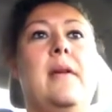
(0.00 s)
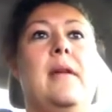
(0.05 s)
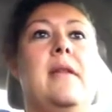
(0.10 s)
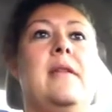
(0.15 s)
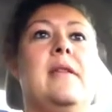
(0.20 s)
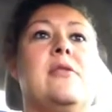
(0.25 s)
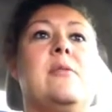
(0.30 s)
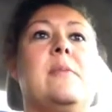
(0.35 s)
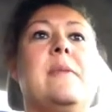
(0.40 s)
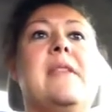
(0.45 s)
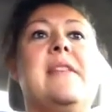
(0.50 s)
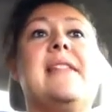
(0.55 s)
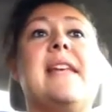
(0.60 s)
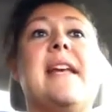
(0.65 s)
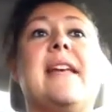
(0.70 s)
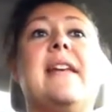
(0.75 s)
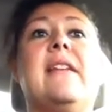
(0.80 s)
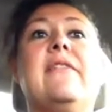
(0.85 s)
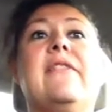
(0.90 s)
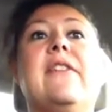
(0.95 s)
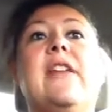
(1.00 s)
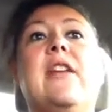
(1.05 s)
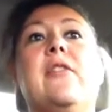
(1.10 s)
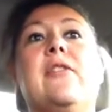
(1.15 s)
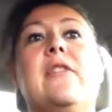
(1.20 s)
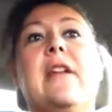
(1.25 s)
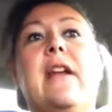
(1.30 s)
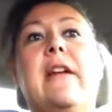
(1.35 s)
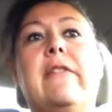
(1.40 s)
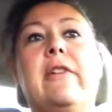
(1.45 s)
this will be the second video
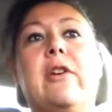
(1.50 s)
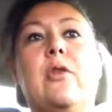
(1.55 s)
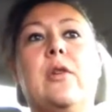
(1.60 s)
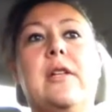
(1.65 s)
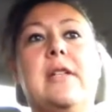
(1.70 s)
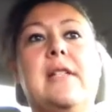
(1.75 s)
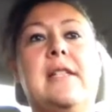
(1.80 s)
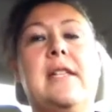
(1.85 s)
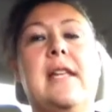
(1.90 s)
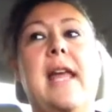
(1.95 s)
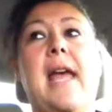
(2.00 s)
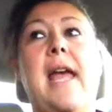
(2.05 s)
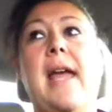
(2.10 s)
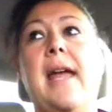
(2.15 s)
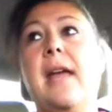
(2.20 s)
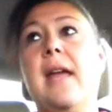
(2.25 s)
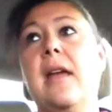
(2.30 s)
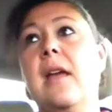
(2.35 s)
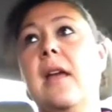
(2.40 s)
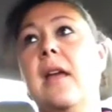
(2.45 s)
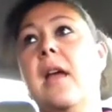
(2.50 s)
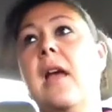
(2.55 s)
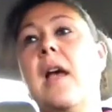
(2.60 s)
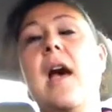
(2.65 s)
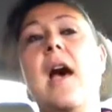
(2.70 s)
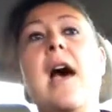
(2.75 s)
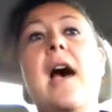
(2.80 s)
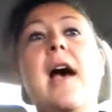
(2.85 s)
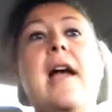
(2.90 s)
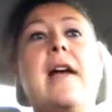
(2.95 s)
that I recorded today.
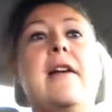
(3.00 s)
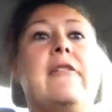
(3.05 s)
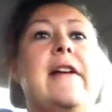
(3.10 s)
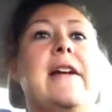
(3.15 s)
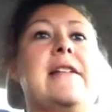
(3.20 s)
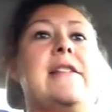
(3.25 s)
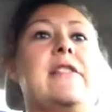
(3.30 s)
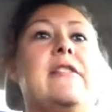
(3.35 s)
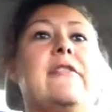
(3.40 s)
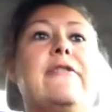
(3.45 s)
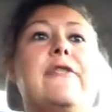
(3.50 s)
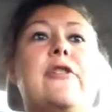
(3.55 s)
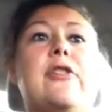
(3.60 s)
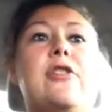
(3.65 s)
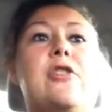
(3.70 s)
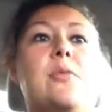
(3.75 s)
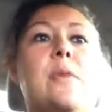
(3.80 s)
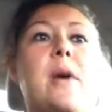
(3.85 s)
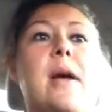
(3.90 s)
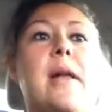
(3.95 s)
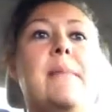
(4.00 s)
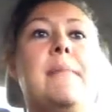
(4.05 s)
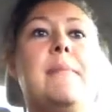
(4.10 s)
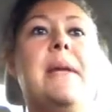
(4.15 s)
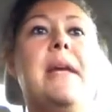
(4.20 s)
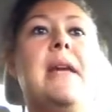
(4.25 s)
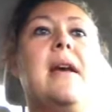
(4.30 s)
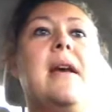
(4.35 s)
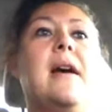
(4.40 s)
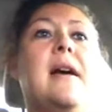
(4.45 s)
I erased the first one
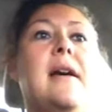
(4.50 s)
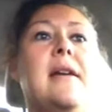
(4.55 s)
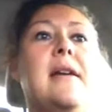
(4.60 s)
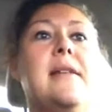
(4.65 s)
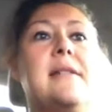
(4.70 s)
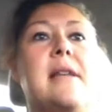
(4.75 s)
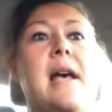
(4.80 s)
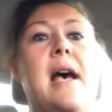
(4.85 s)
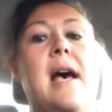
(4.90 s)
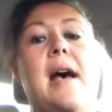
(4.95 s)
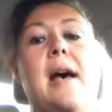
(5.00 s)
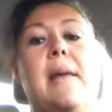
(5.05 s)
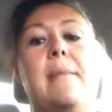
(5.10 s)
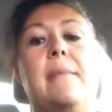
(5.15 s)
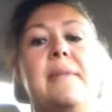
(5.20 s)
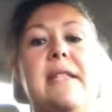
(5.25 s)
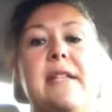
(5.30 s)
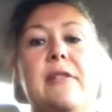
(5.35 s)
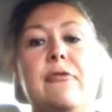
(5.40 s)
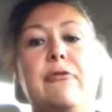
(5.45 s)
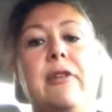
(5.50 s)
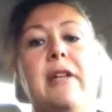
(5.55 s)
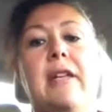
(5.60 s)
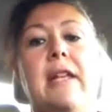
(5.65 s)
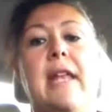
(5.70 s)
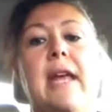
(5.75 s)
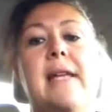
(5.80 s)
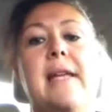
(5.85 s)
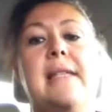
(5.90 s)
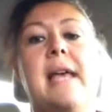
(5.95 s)
because didn't
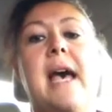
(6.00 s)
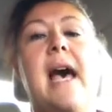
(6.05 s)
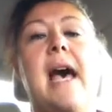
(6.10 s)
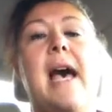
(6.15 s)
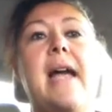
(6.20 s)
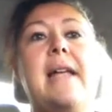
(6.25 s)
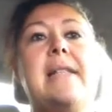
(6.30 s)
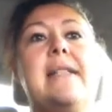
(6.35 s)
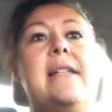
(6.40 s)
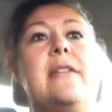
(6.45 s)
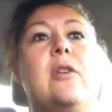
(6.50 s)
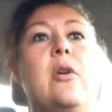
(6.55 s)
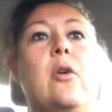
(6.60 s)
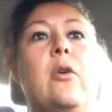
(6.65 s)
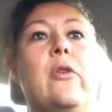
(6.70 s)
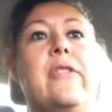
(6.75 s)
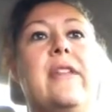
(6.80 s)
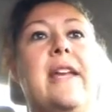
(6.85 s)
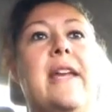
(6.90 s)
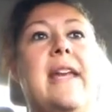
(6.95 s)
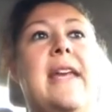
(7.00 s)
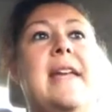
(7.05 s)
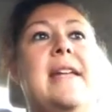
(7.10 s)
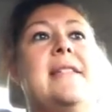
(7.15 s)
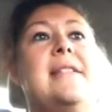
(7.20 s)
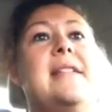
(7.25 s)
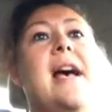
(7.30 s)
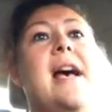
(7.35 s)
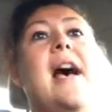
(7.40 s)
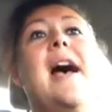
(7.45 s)
realize I did the whole thing
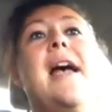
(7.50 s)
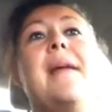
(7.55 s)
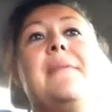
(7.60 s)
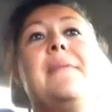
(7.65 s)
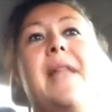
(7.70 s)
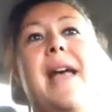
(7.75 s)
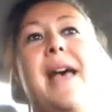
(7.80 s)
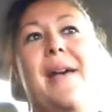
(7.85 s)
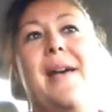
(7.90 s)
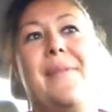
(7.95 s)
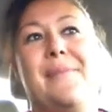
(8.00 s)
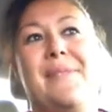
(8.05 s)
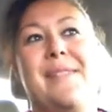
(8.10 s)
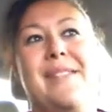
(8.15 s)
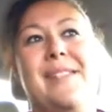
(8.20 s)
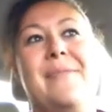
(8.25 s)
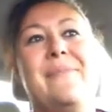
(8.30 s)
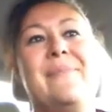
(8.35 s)
in time lapse.